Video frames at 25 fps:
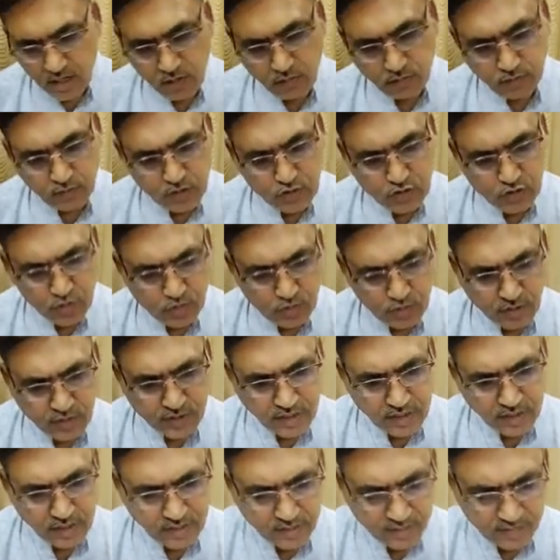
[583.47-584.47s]
one should
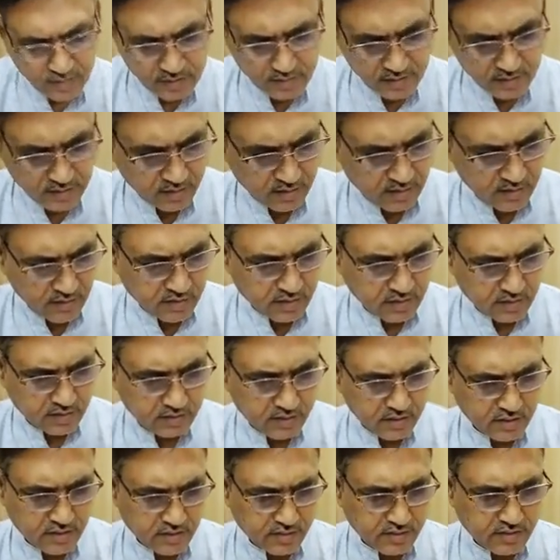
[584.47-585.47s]
take
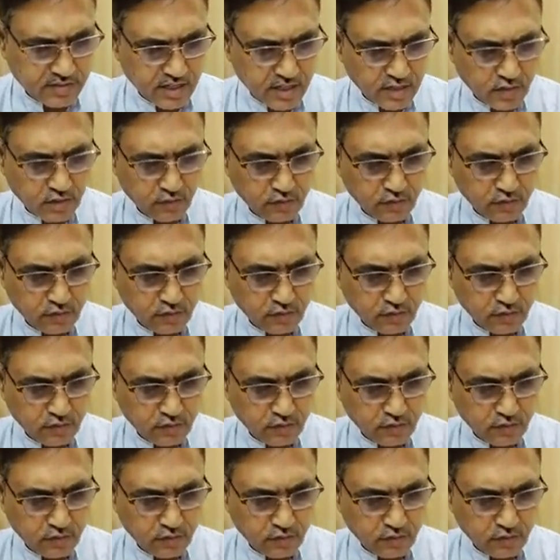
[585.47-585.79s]
the design